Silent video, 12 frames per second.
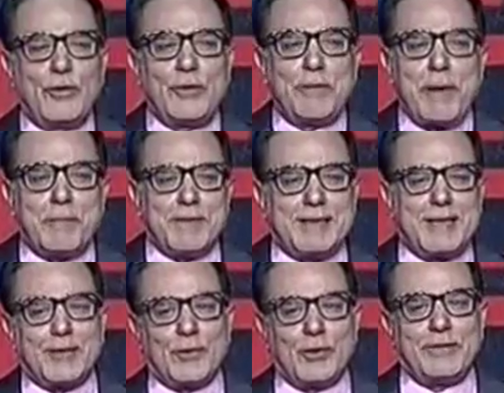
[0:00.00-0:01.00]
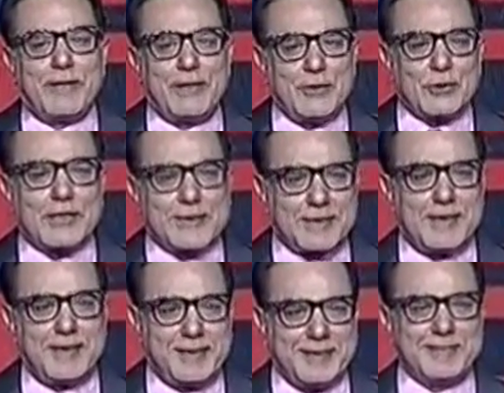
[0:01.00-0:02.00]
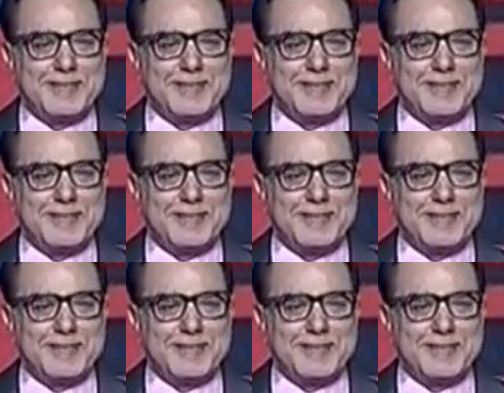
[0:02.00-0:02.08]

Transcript: you remember that only when you succeed?